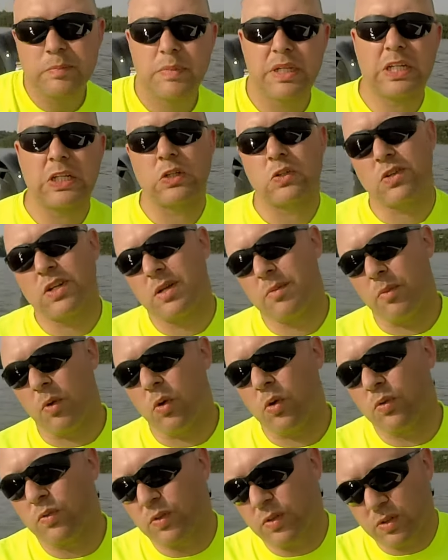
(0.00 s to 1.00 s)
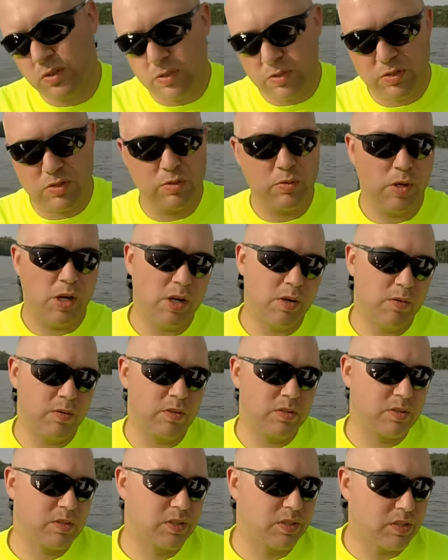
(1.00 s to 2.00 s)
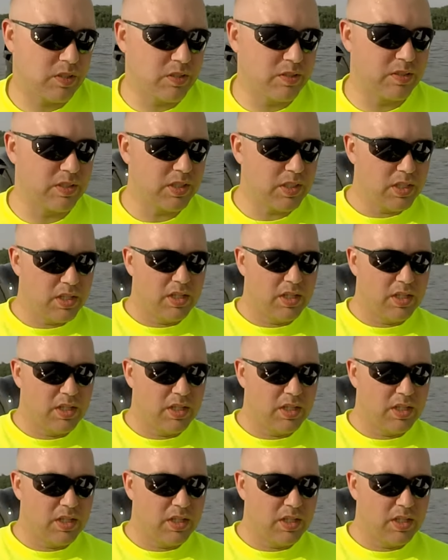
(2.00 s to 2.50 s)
make sure I'm over the 2 hours, because